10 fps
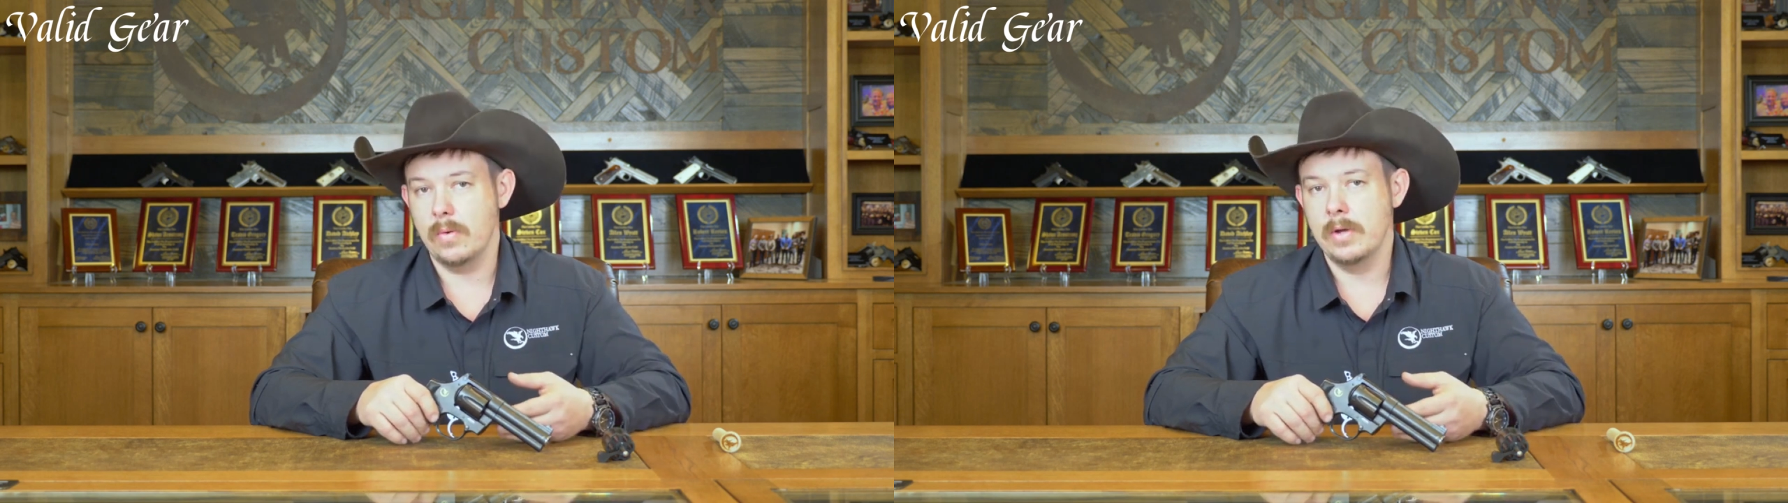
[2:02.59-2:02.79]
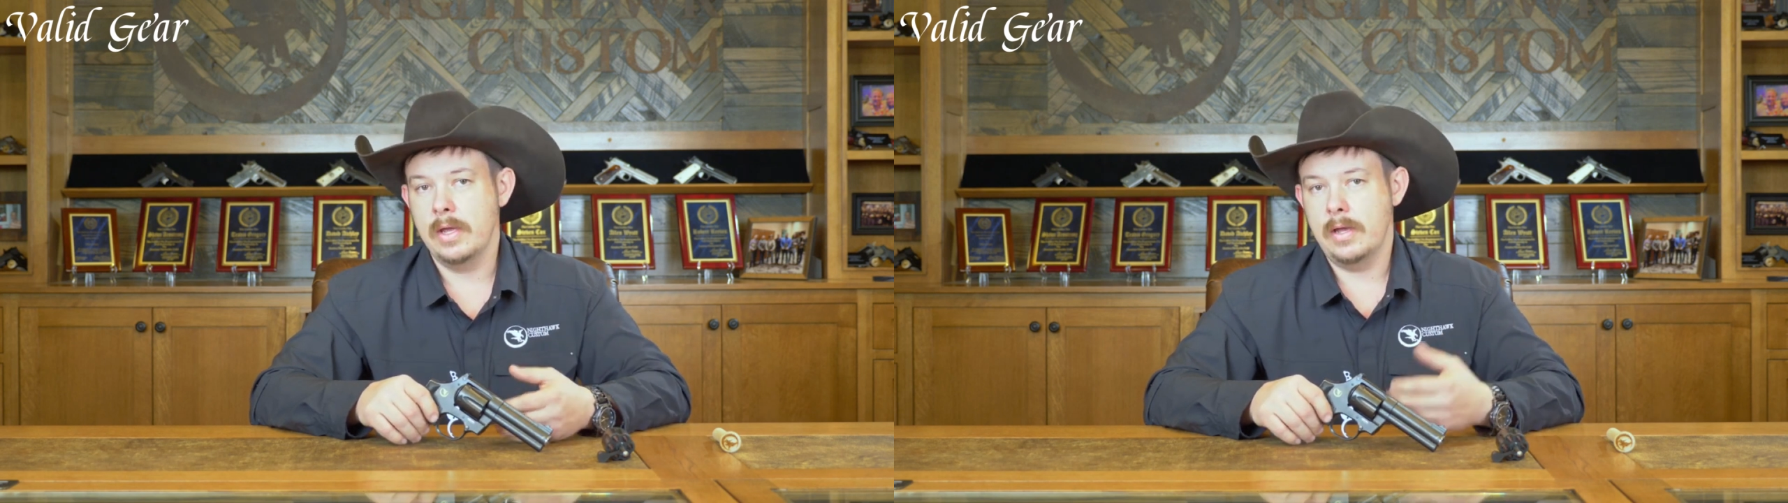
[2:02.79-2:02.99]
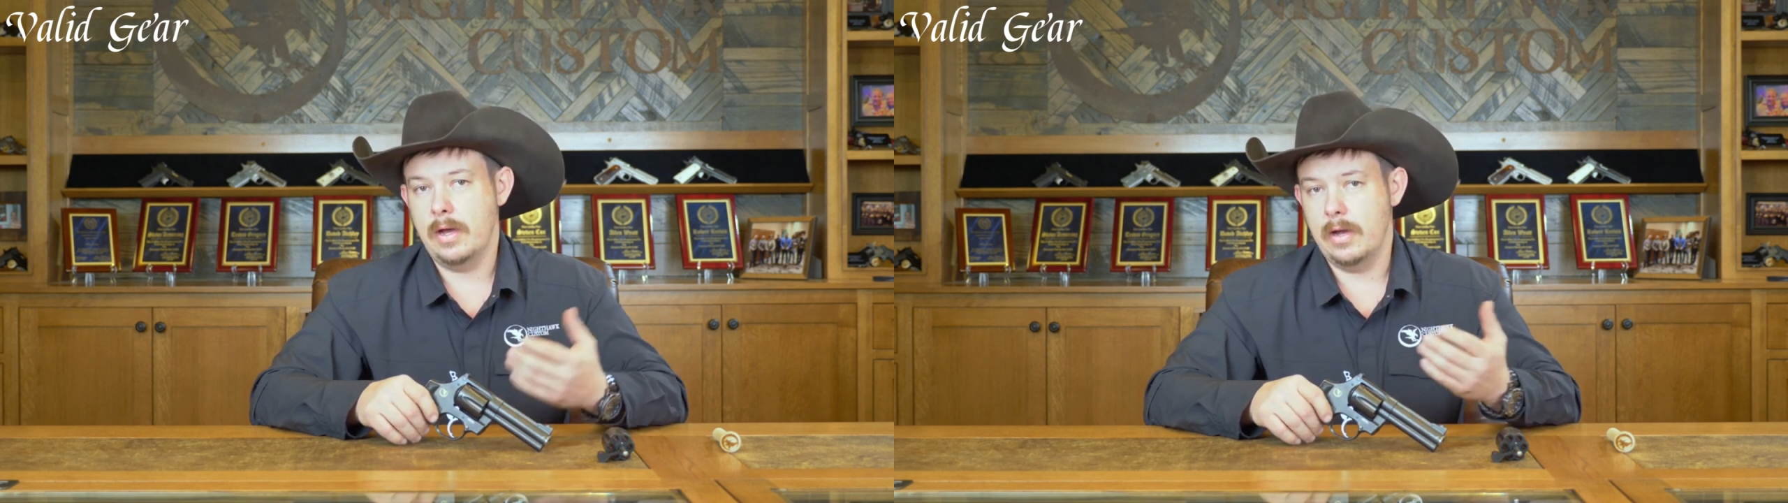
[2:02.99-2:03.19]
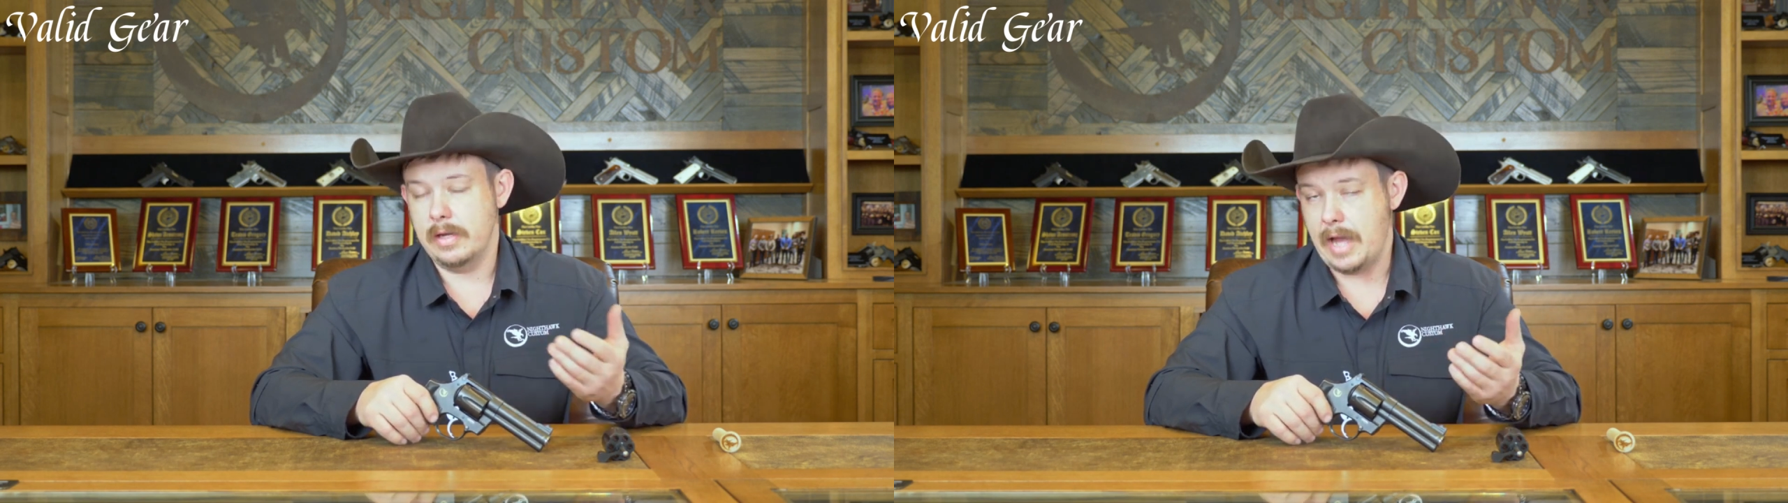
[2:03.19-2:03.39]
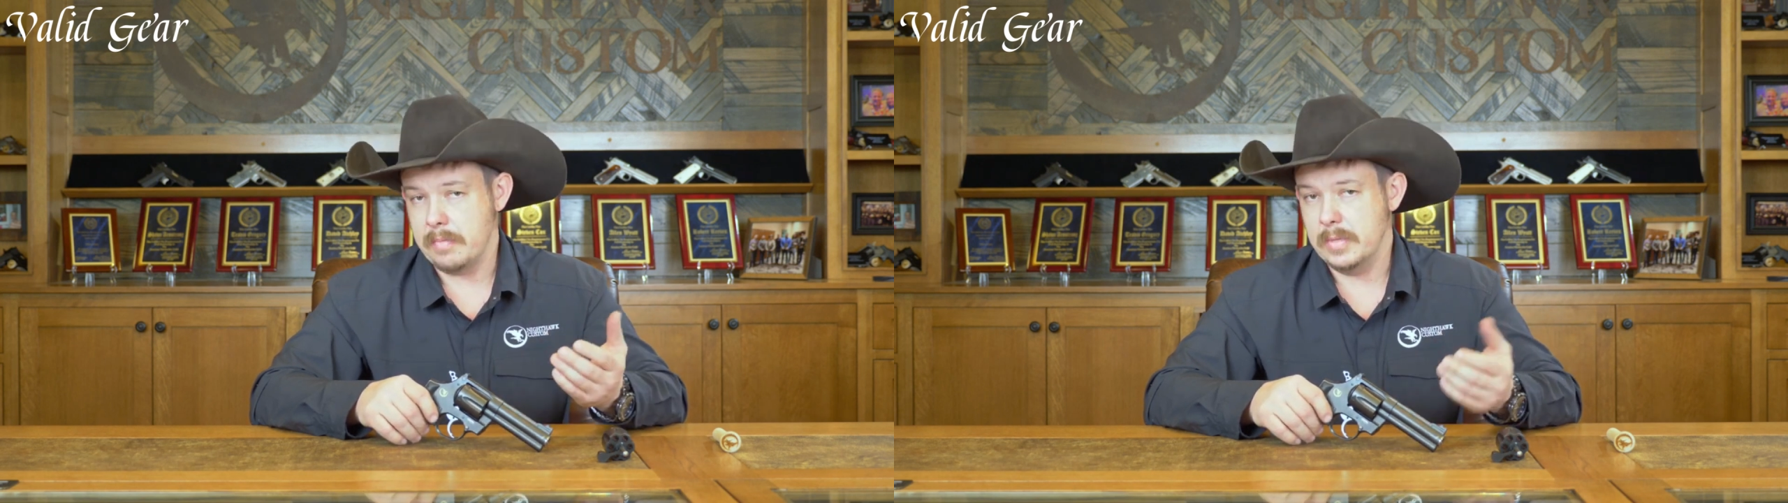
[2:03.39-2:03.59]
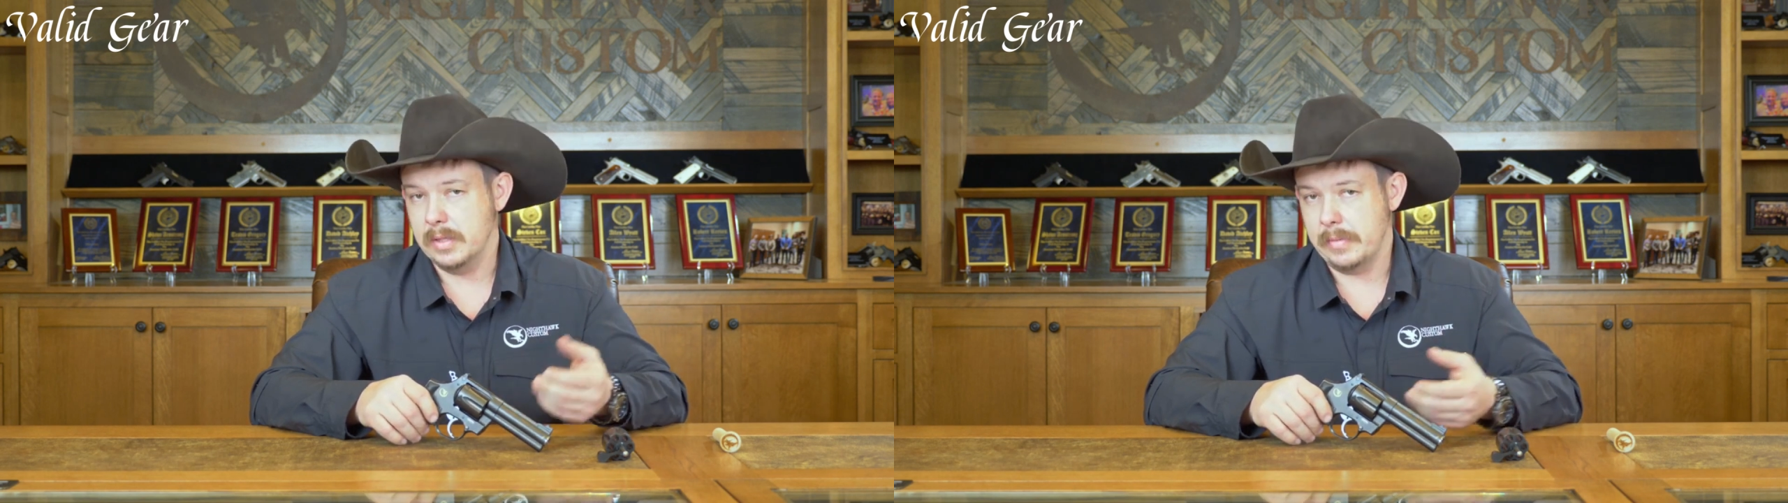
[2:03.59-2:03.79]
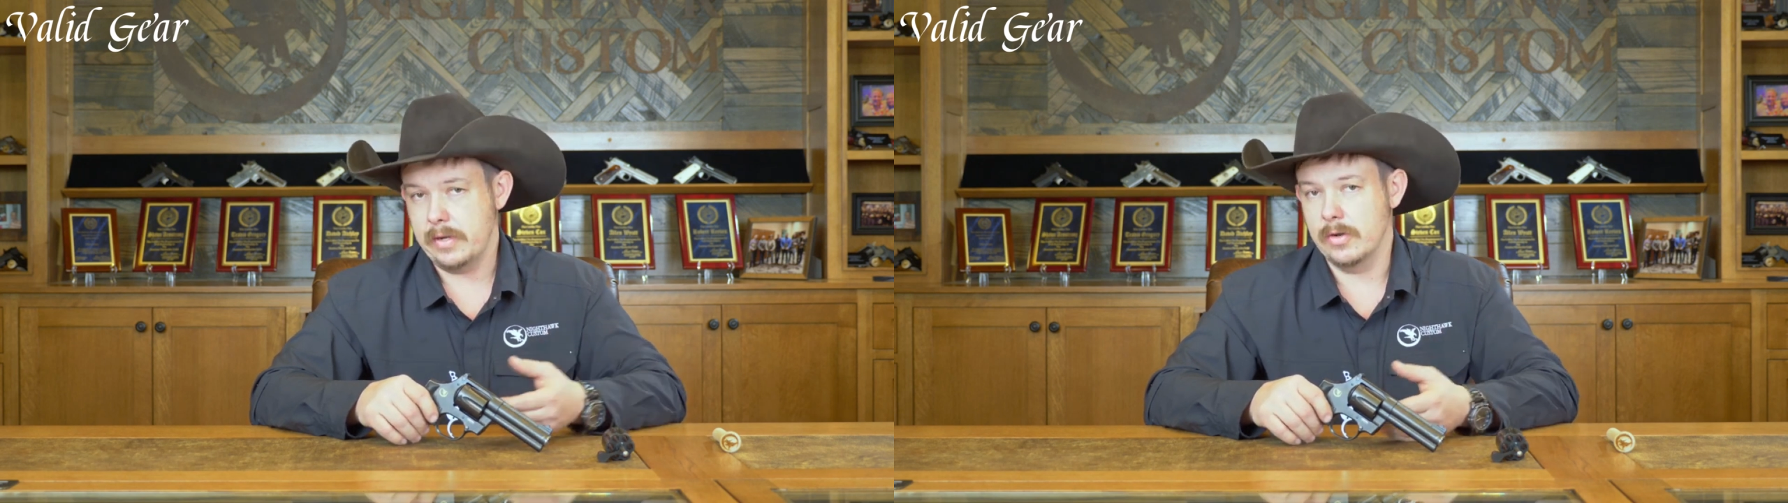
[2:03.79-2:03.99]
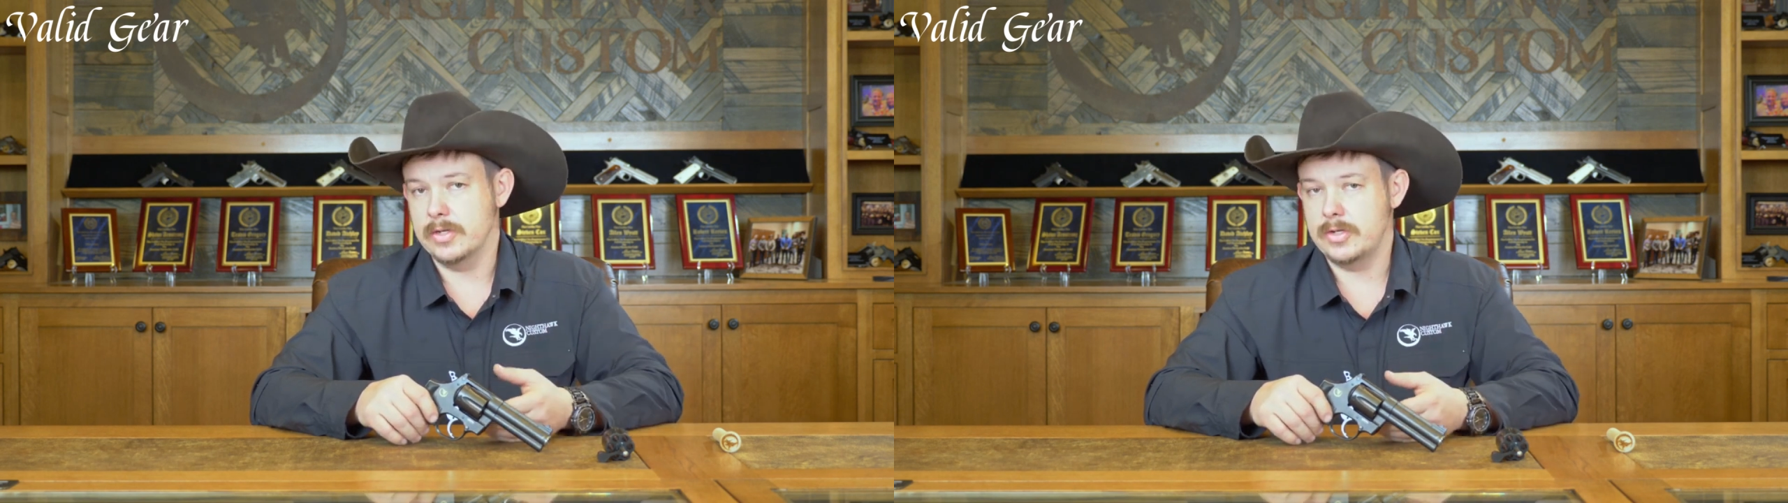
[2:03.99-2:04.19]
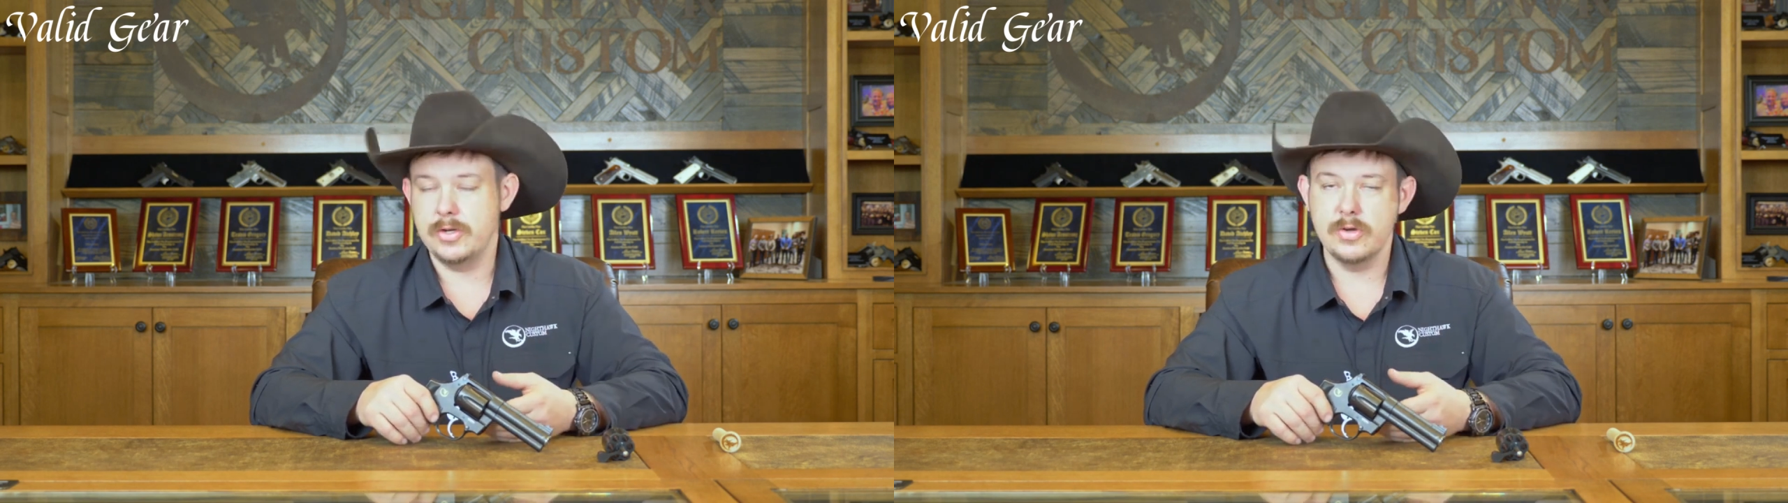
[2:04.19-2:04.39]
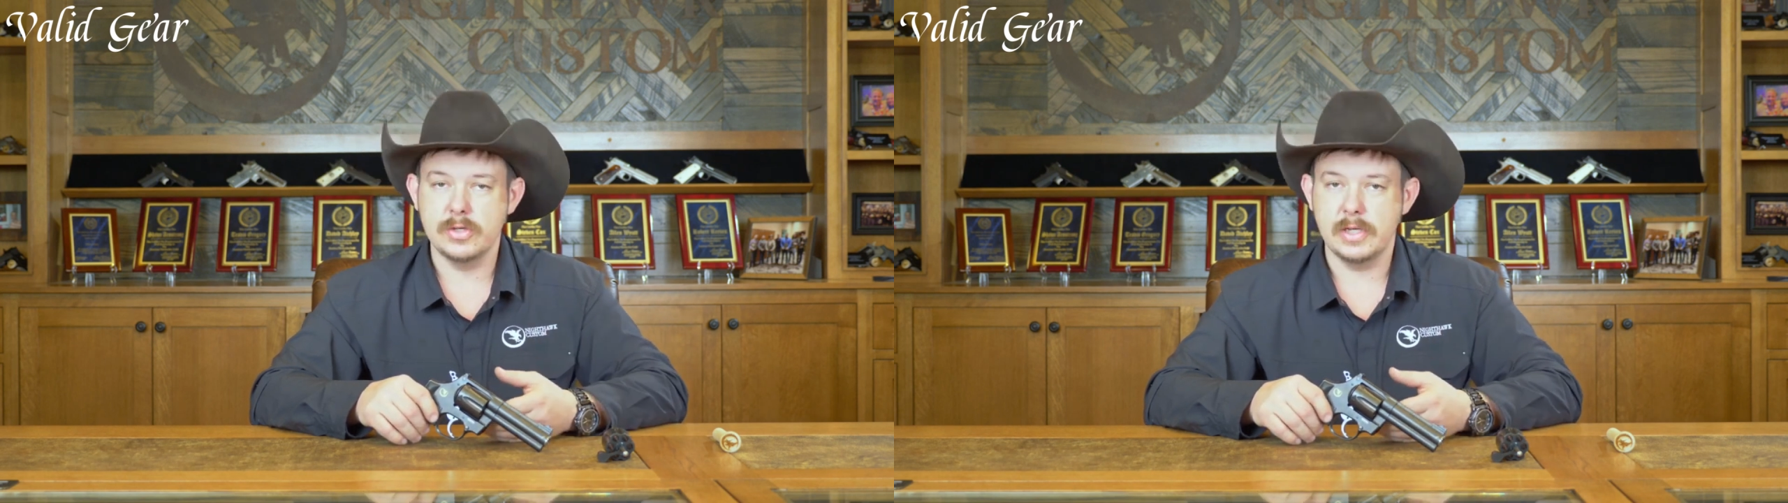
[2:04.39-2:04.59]
power in a compact
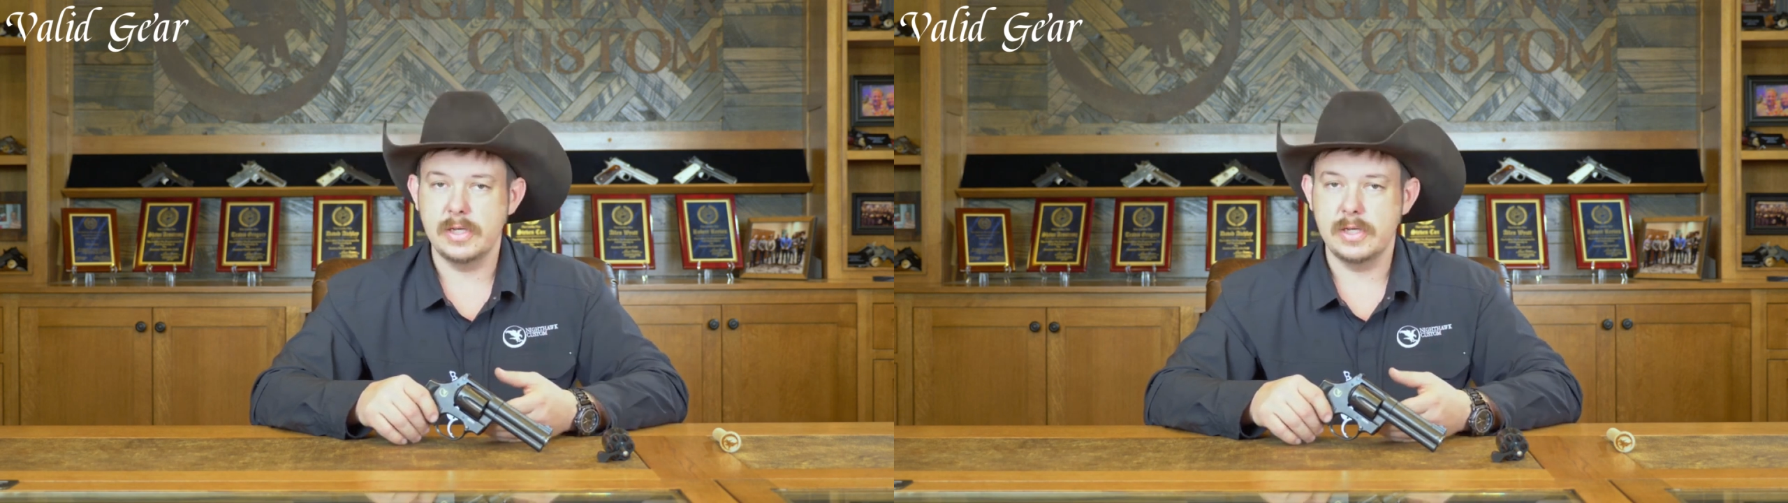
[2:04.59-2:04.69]
package.